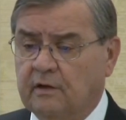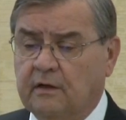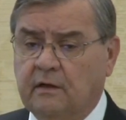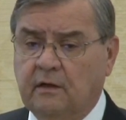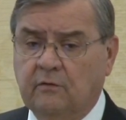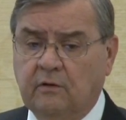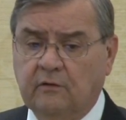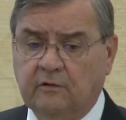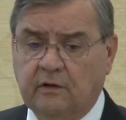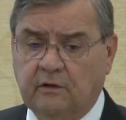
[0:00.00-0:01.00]
and he
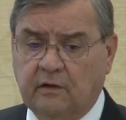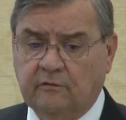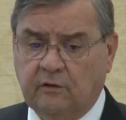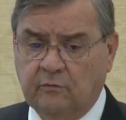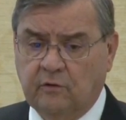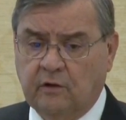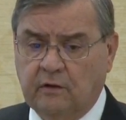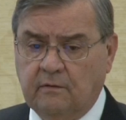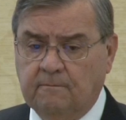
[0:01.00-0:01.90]
said yes, he would.